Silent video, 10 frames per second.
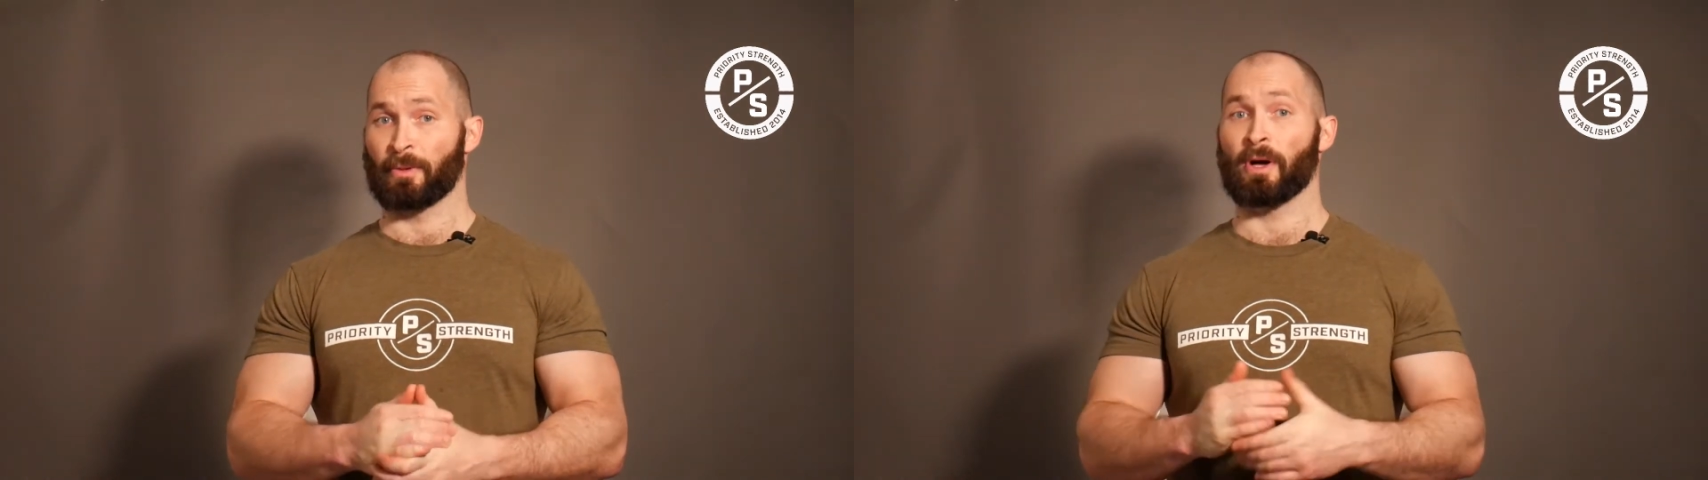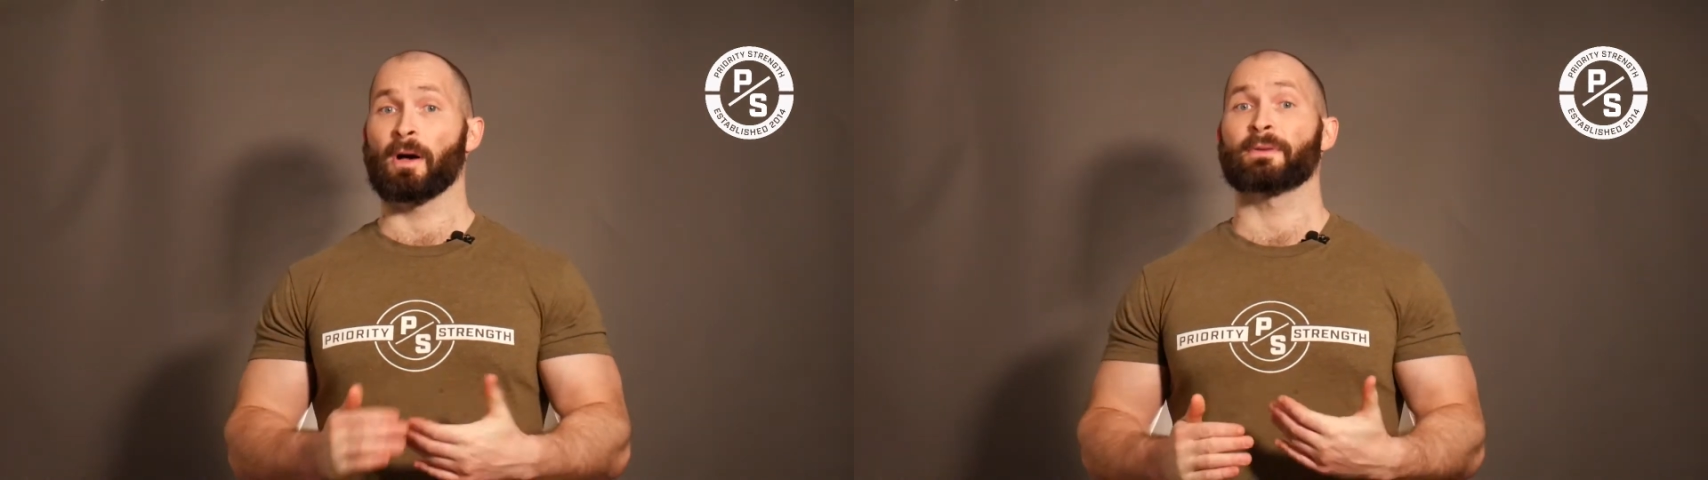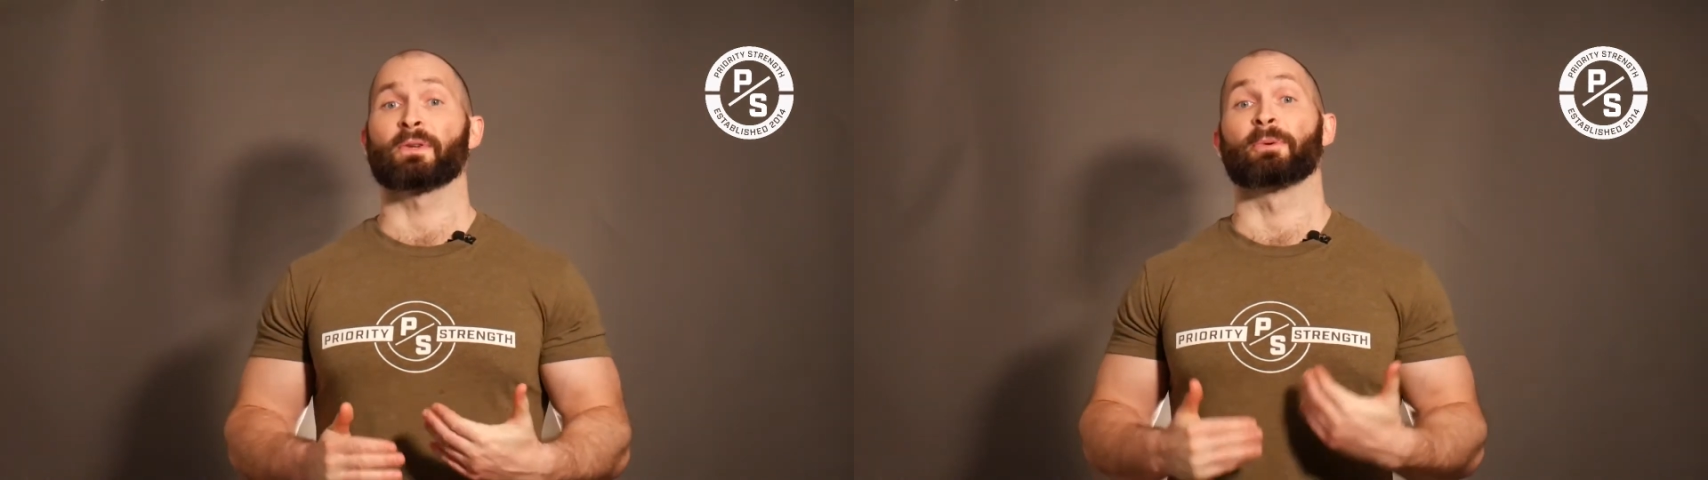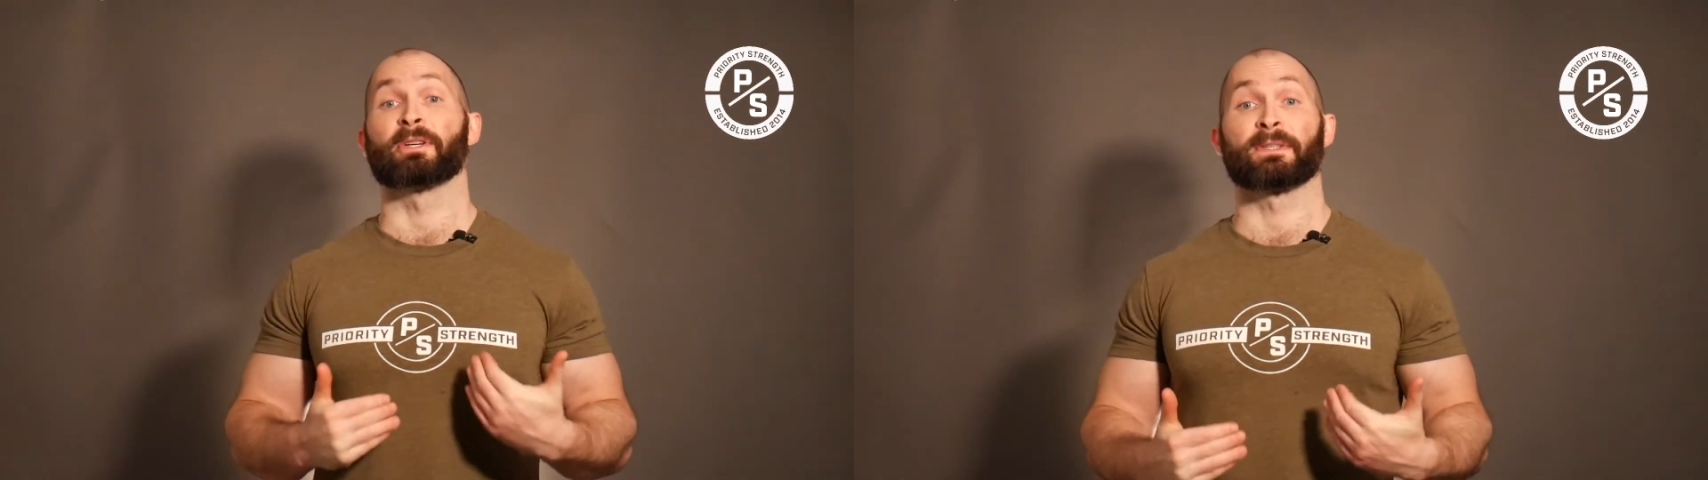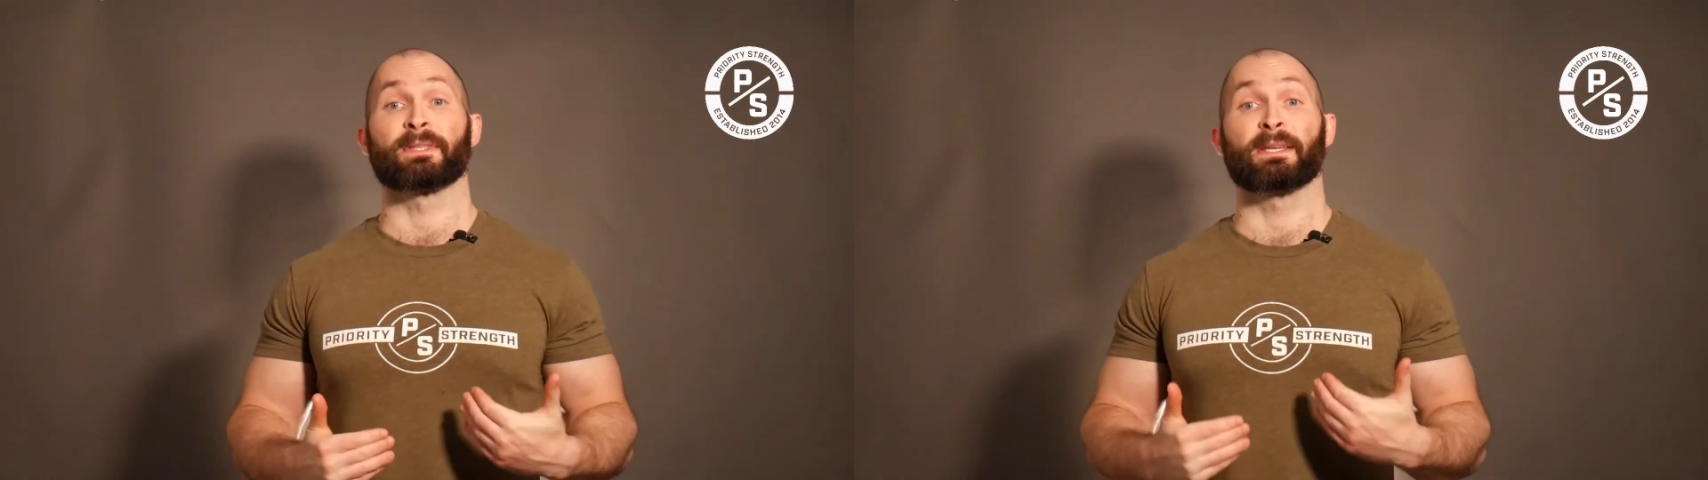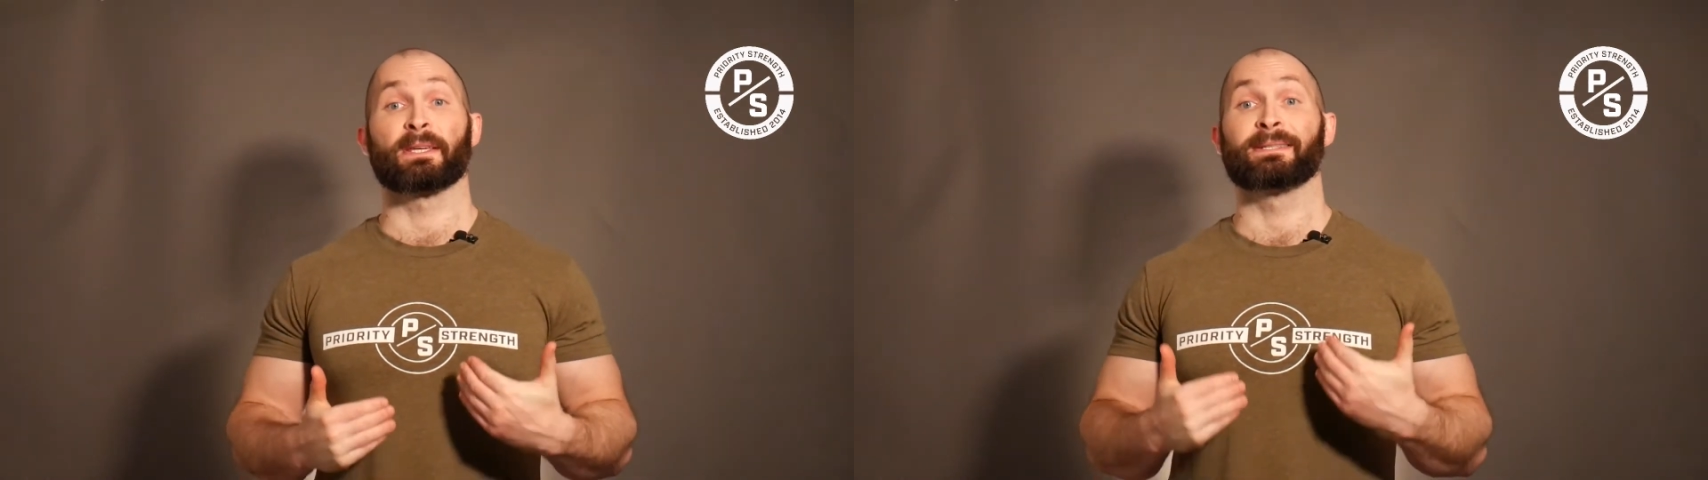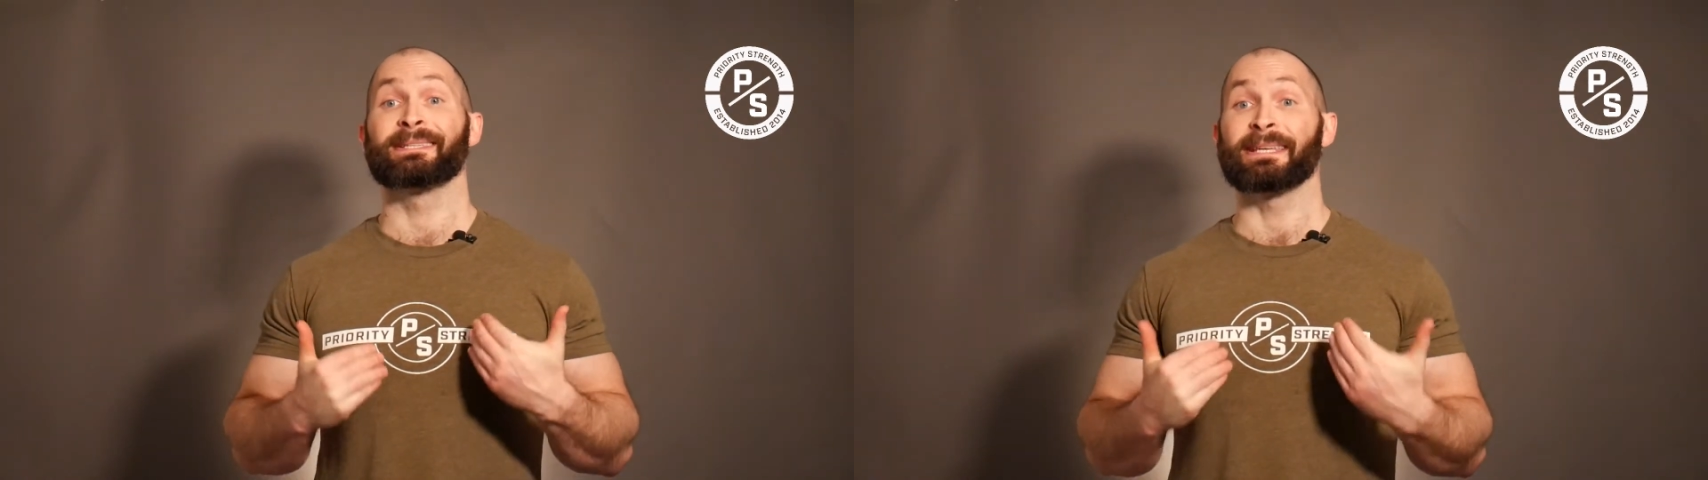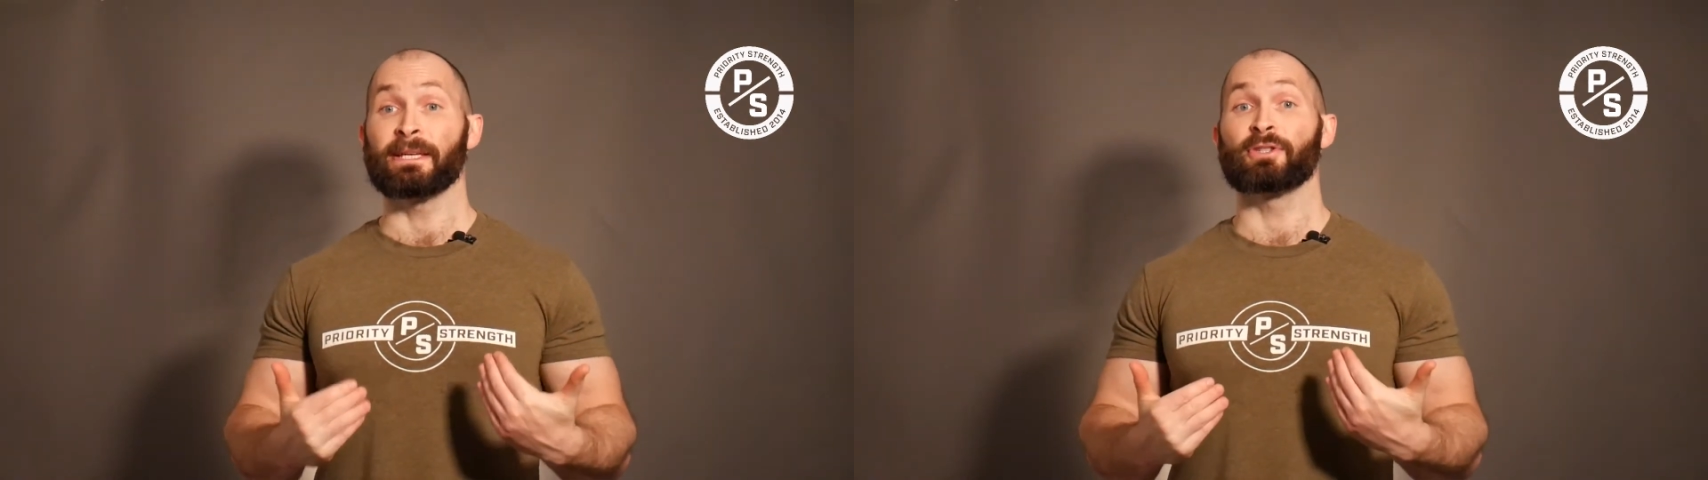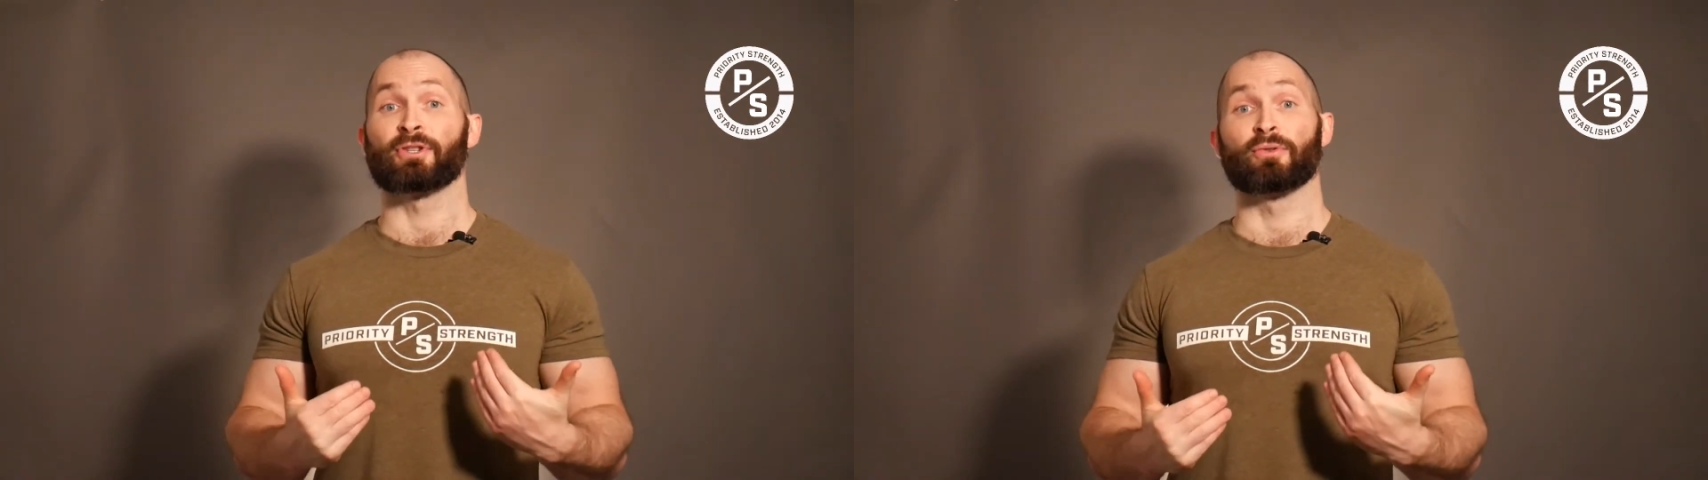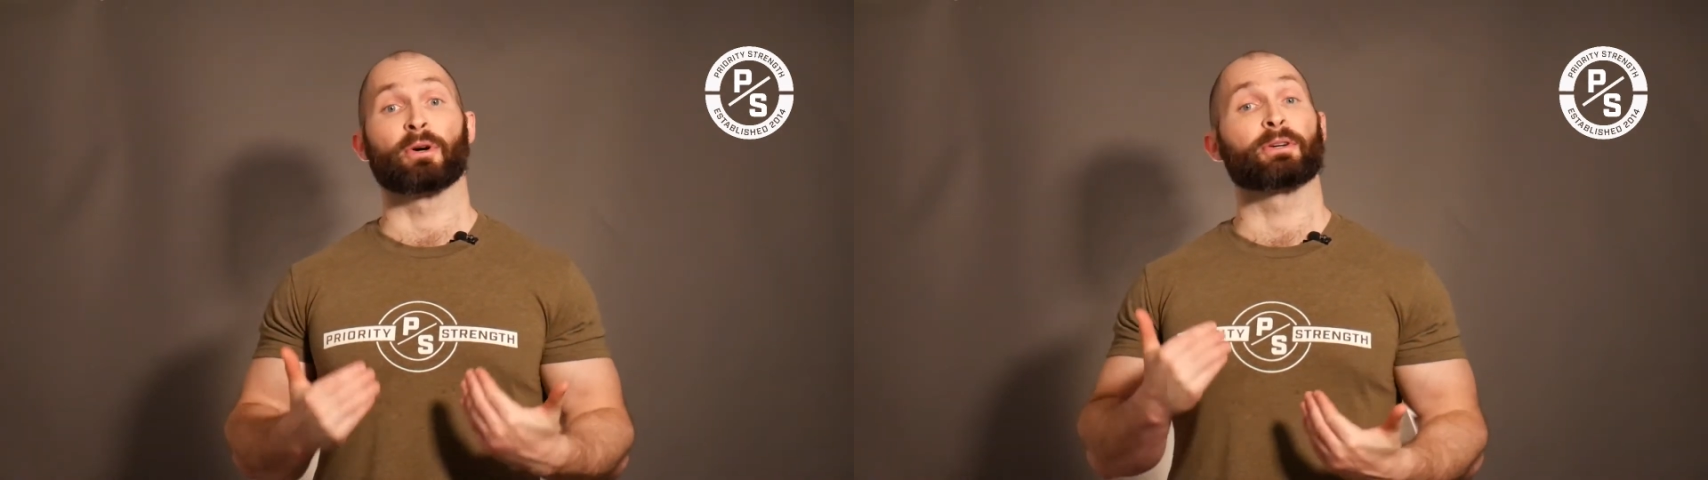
but also because they can teach you